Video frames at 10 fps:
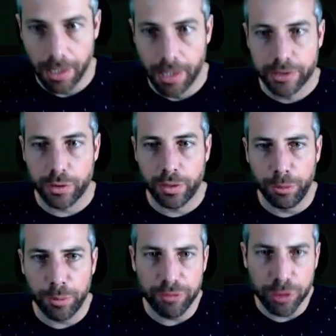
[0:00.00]
So in the
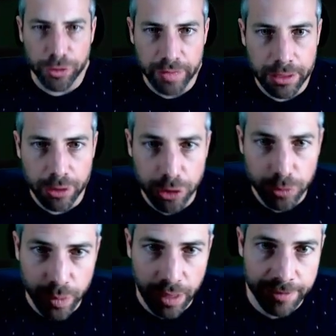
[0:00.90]
previous videos, we
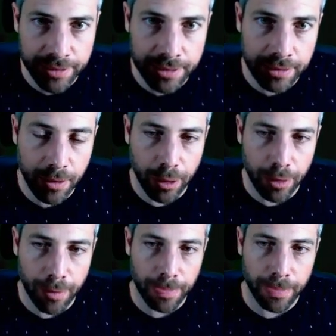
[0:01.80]
have seen
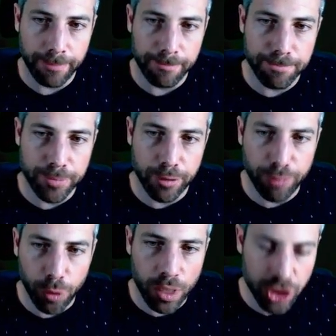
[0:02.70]
the
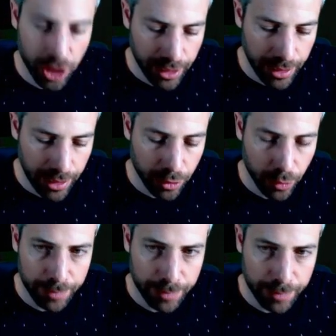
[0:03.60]
forward checking
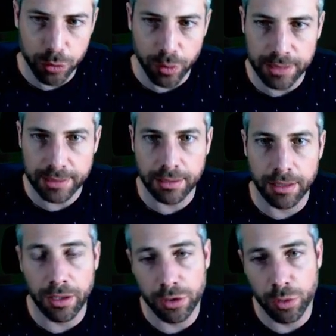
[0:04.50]
algorithms,
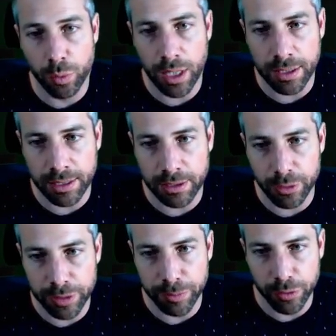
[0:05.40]
the one that
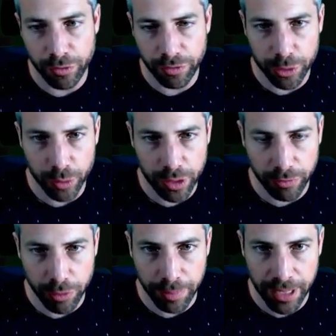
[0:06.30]
corresponds to the filtering of the
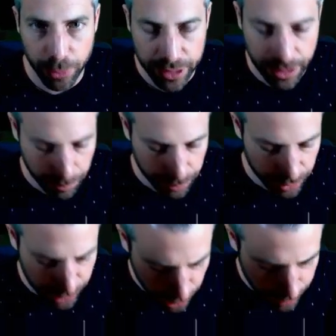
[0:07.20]
binary
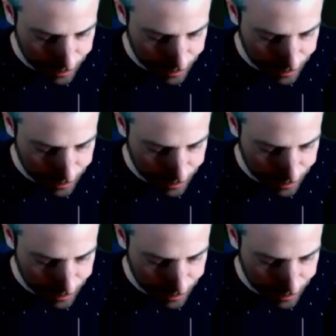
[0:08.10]
decomposition.